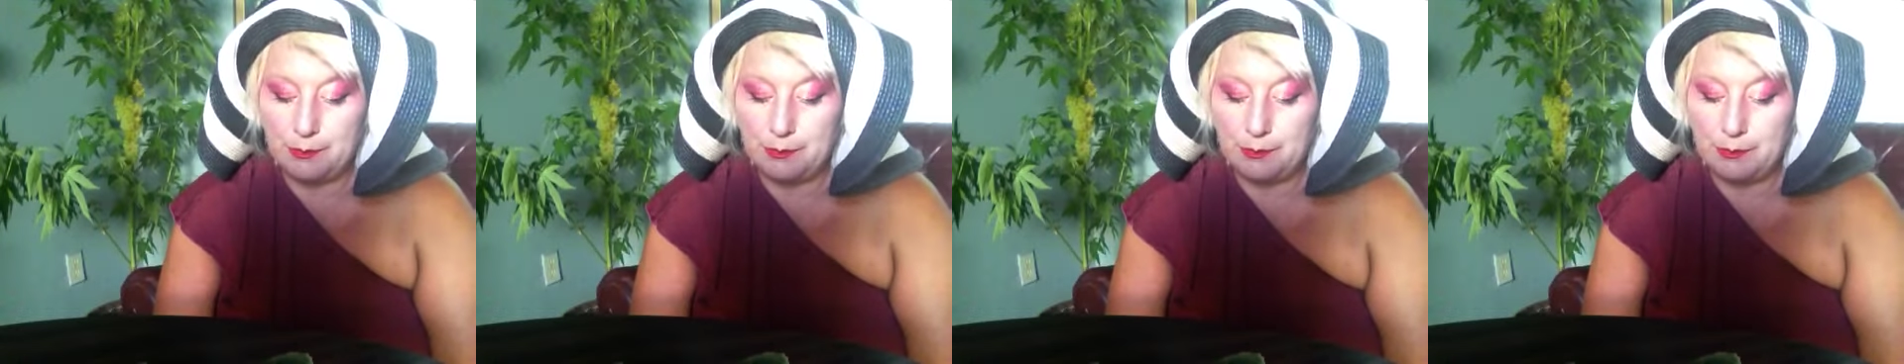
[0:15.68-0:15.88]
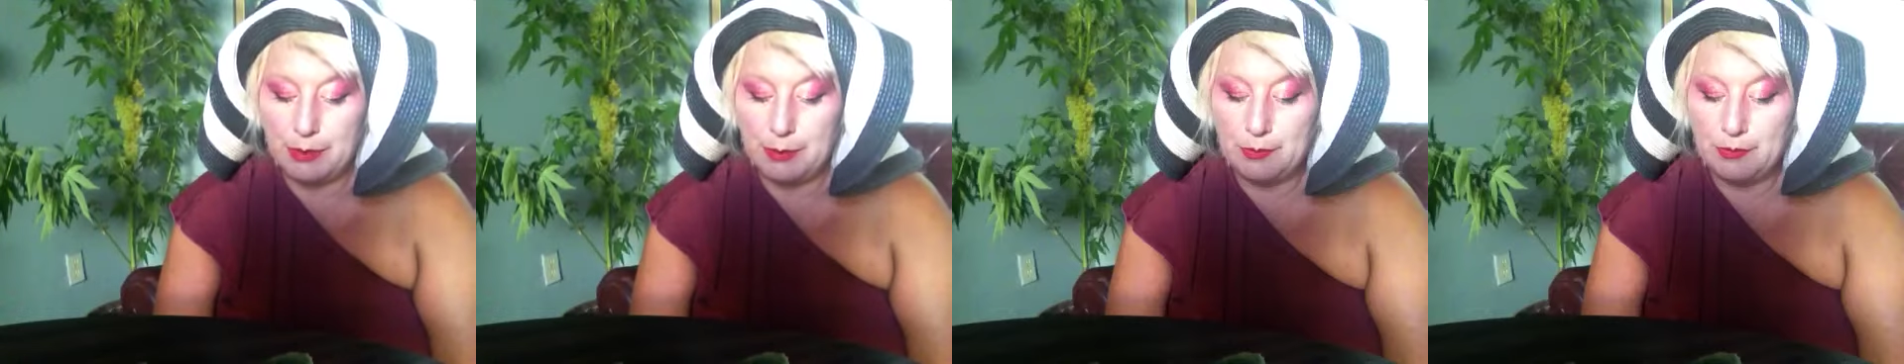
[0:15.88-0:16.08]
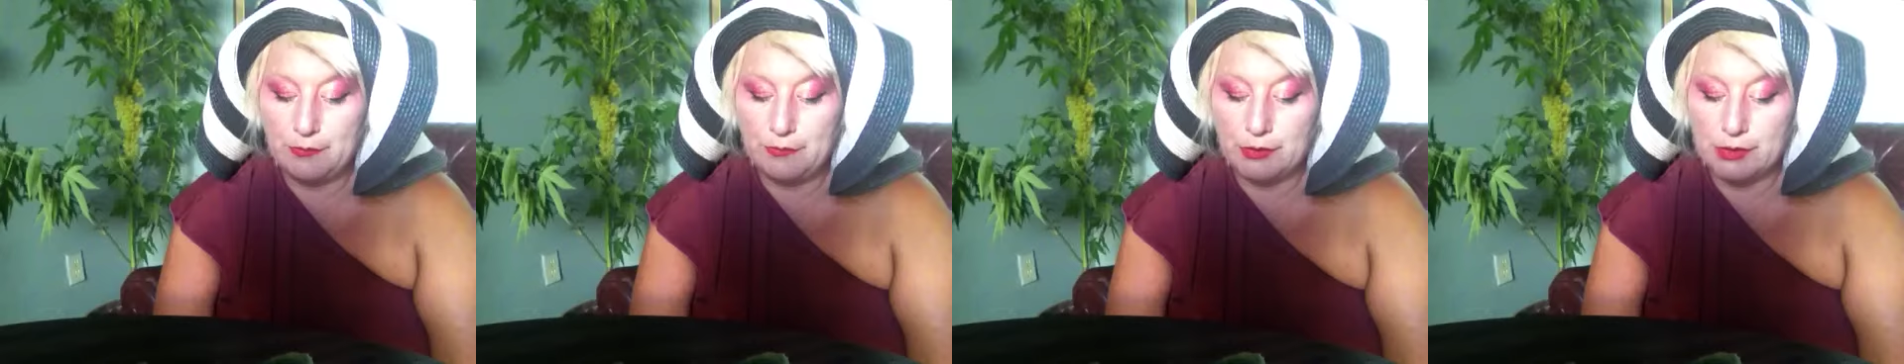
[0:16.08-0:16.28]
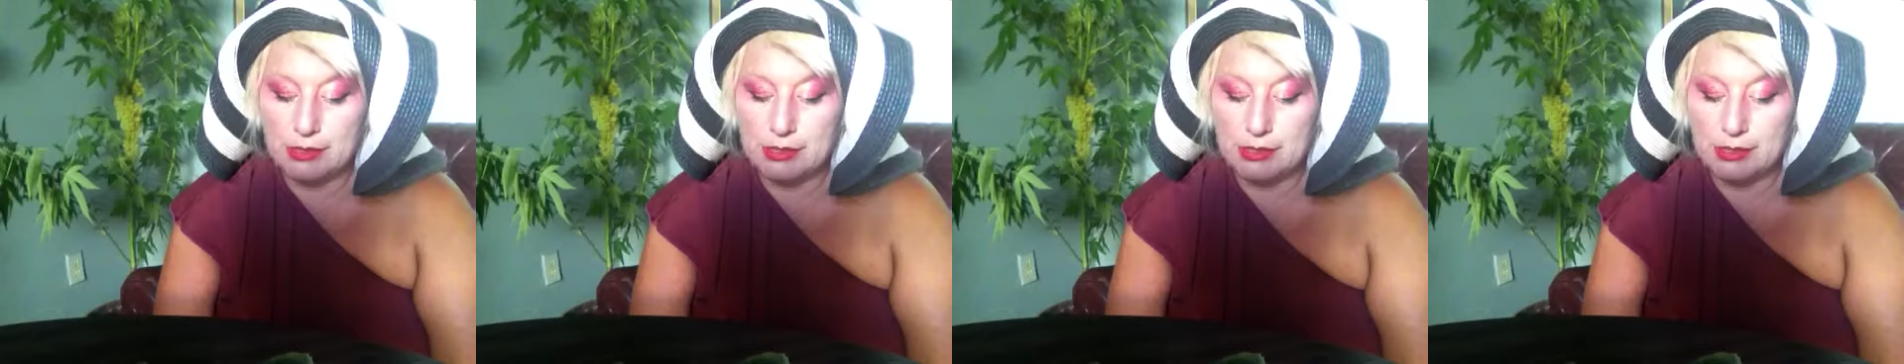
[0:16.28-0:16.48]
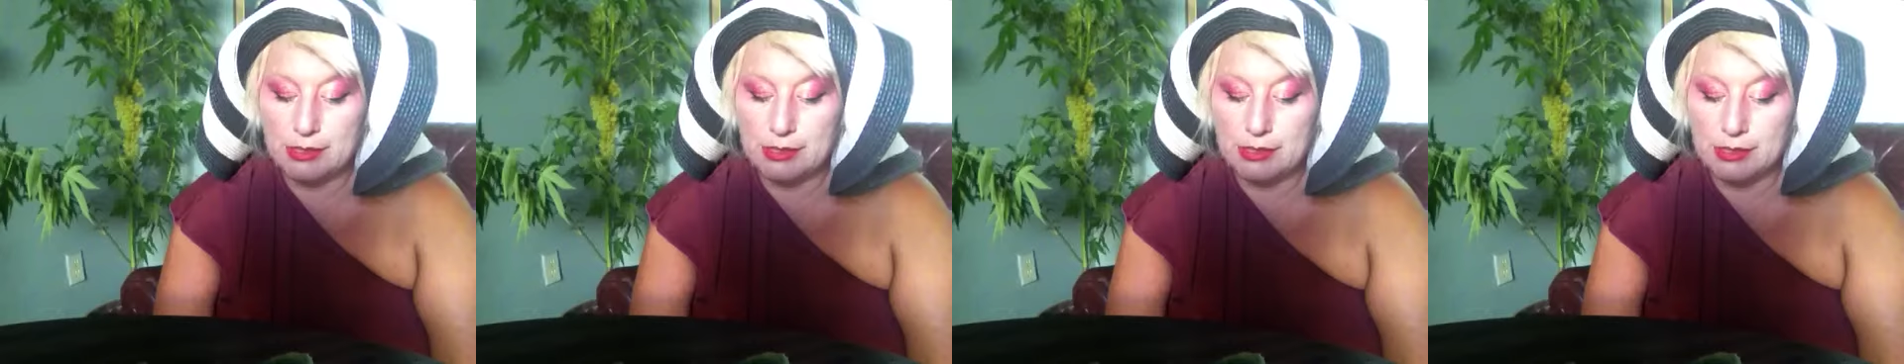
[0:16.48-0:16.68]
People
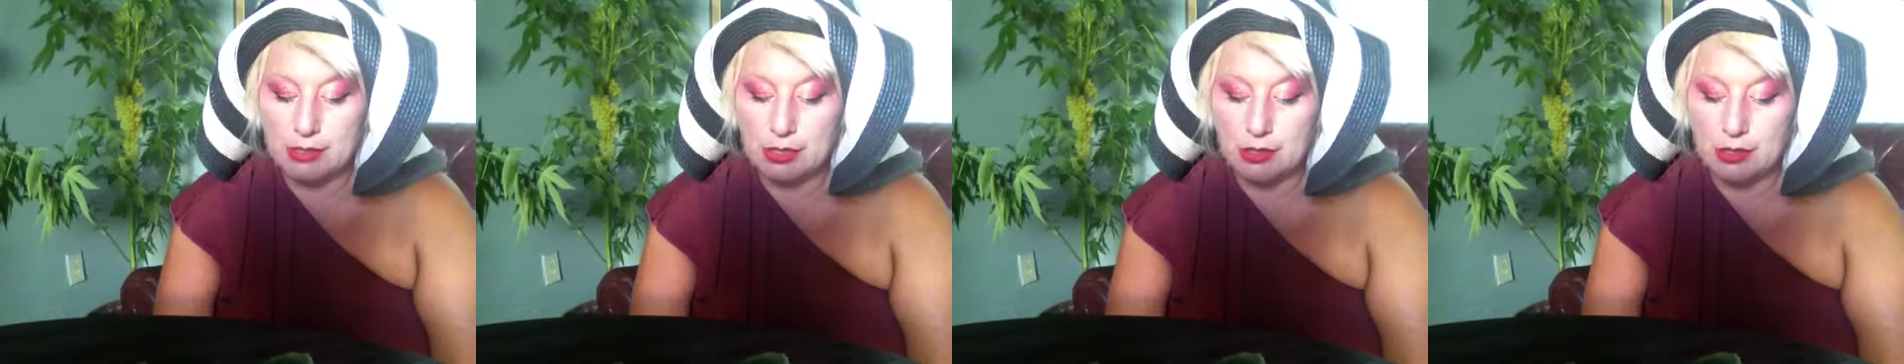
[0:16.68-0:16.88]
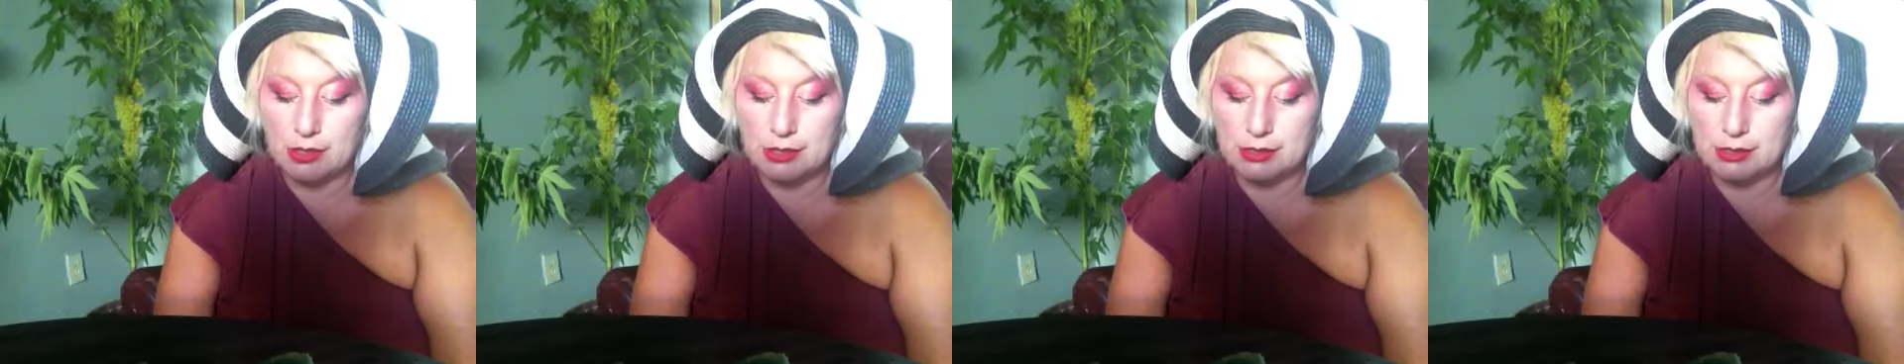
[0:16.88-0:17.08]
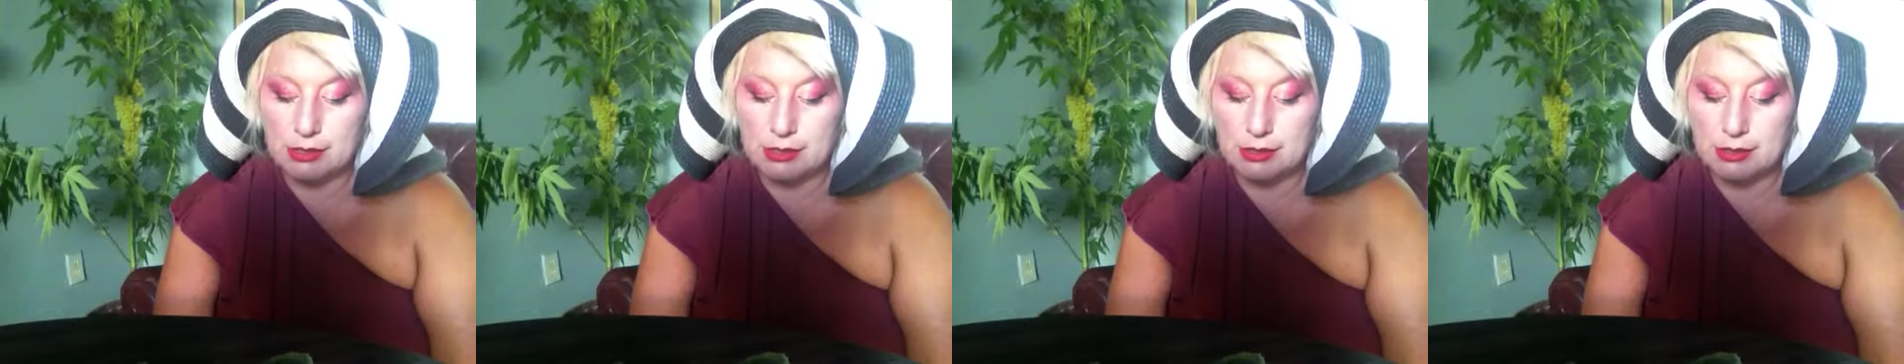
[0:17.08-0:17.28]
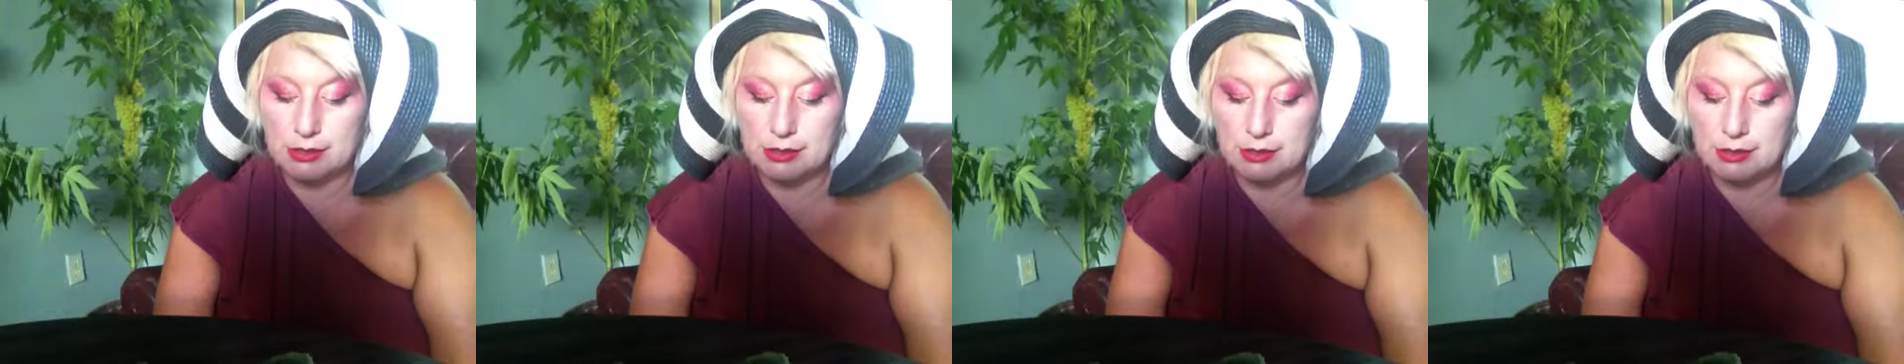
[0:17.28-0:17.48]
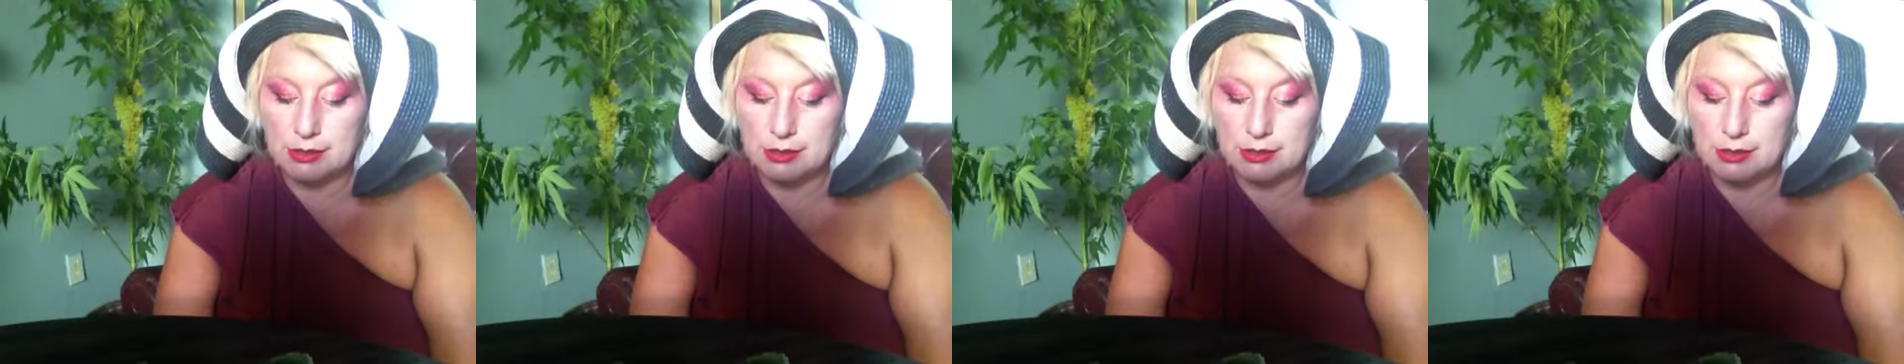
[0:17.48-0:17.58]
versus Gonzalez.